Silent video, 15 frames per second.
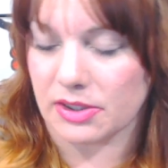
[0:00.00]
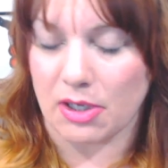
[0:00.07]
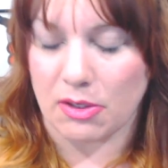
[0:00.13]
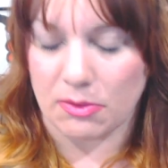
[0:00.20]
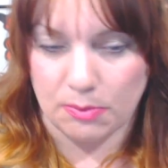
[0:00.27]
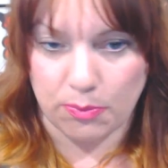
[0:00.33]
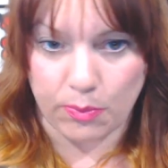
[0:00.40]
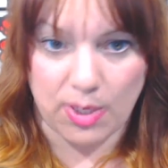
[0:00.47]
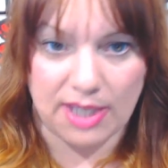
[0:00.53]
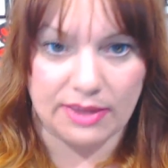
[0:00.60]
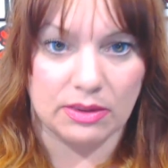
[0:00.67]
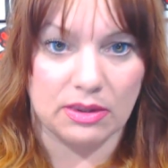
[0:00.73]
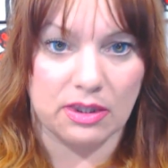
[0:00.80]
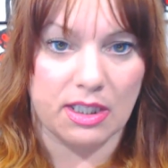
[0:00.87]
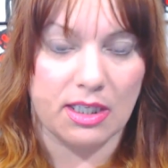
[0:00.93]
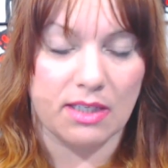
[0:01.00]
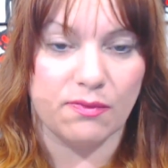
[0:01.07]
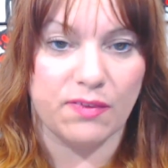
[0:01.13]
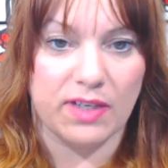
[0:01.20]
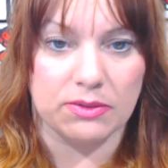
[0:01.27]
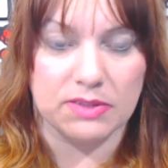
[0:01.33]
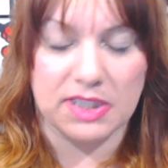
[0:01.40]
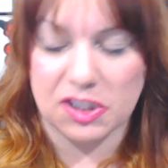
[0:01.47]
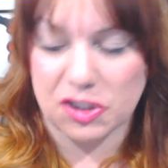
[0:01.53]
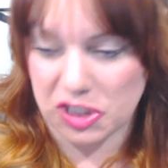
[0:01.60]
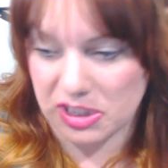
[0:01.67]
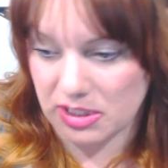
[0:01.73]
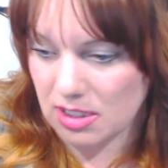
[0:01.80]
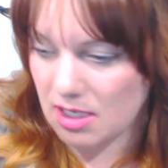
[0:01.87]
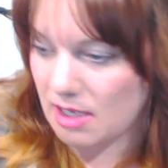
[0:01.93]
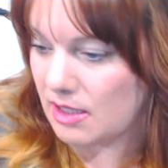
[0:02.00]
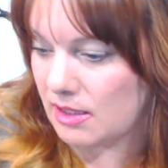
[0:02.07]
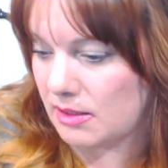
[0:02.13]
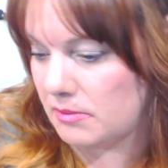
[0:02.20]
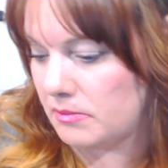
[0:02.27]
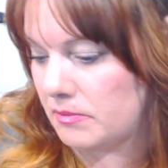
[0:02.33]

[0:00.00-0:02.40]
to go with the foundation.